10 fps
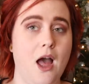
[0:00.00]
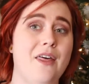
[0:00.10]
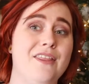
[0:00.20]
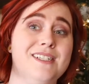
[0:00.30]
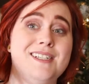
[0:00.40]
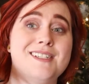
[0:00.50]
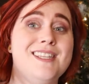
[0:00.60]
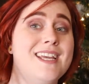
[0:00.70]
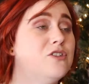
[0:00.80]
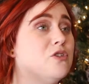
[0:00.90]
This
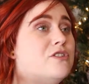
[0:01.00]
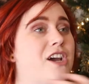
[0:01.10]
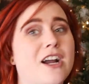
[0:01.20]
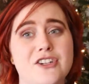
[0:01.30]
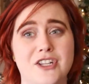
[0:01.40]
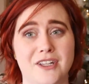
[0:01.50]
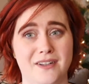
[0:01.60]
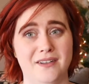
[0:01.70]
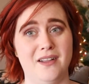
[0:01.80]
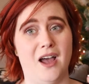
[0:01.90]
is the
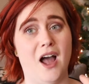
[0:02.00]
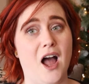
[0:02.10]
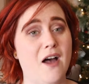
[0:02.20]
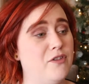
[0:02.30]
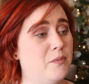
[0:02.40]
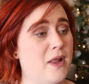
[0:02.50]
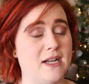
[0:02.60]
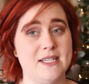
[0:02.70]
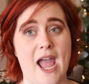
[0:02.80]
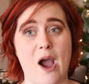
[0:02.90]
introduction of the
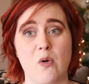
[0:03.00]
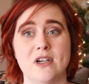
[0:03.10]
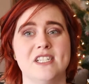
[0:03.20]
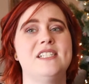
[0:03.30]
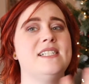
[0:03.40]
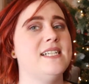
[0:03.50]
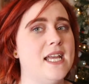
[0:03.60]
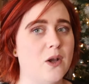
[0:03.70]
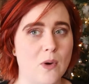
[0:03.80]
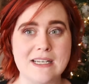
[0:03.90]
Black Tower,
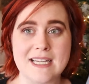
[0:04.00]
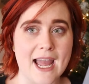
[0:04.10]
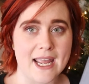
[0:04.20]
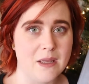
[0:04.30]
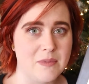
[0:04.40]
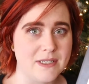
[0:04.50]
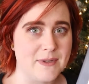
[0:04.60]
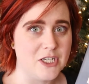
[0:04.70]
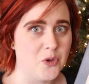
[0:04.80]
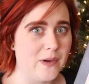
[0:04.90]
seeing what Taim has
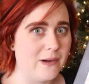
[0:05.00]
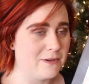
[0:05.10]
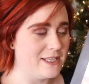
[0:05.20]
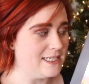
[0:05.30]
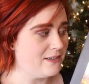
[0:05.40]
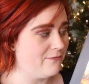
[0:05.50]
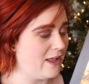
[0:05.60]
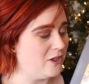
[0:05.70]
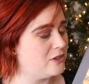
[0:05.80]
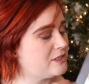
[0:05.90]
been doing with these
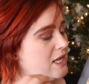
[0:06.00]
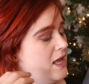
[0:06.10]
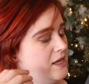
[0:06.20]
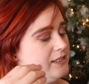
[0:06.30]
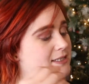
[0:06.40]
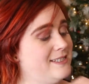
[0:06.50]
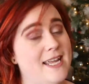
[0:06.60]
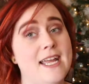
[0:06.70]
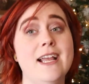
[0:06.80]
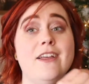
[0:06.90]
fellers,
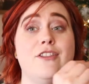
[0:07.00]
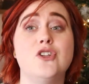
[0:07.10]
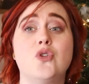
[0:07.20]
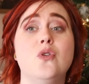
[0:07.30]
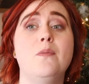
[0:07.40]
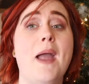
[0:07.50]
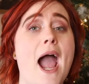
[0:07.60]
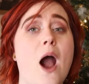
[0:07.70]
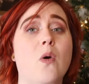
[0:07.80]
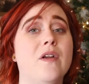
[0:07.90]
seeing the true
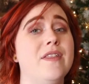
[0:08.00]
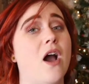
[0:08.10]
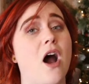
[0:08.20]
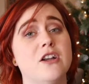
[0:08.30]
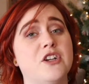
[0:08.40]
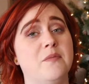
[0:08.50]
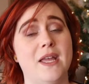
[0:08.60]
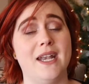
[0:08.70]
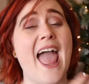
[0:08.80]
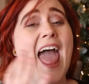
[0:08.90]
power the
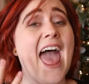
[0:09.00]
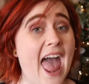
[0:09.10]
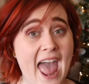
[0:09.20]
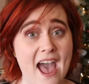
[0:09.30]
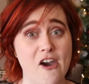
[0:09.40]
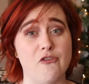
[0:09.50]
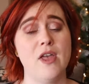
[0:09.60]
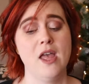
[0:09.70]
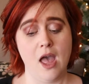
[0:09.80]
Ashamen have,